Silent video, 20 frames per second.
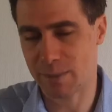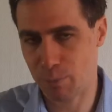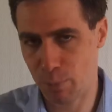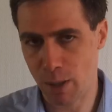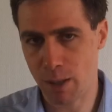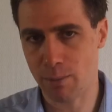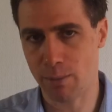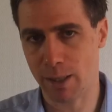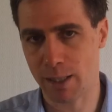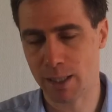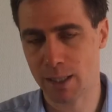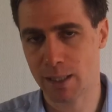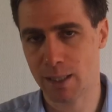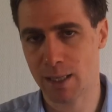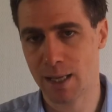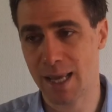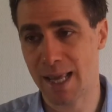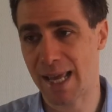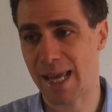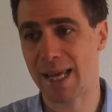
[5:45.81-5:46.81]
public,
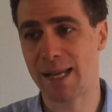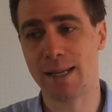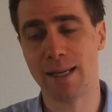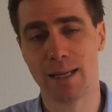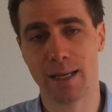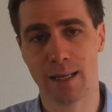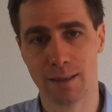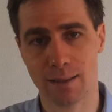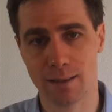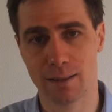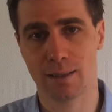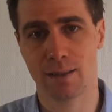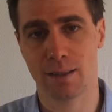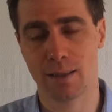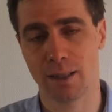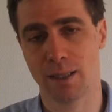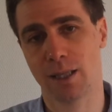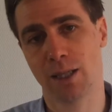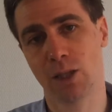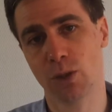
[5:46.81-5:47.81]
and yet
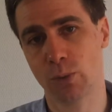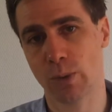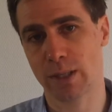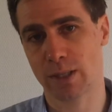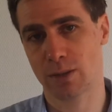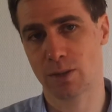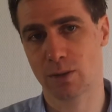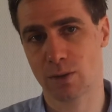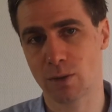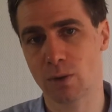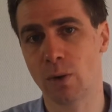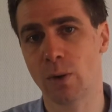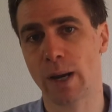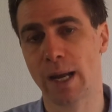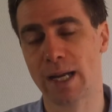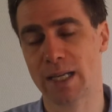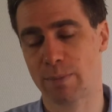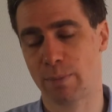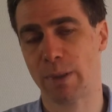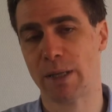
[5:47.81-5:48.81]
it was so
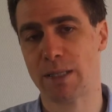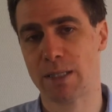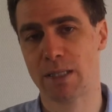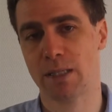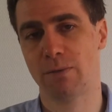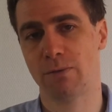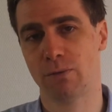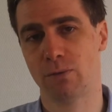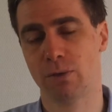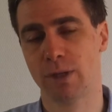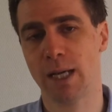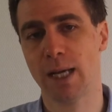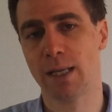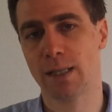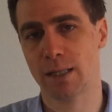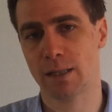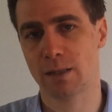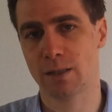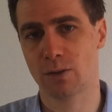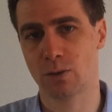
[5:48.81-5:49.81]
expensive to
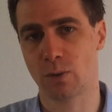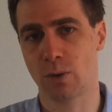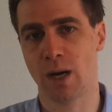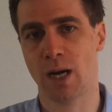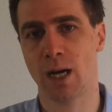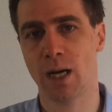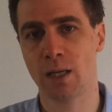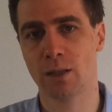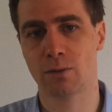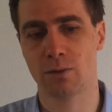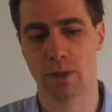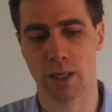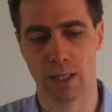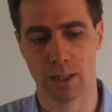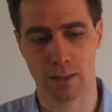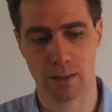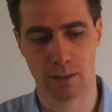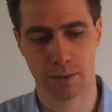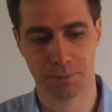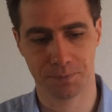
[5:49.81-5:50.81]
get and so hard to
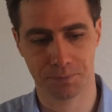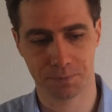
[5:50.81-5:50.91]
get.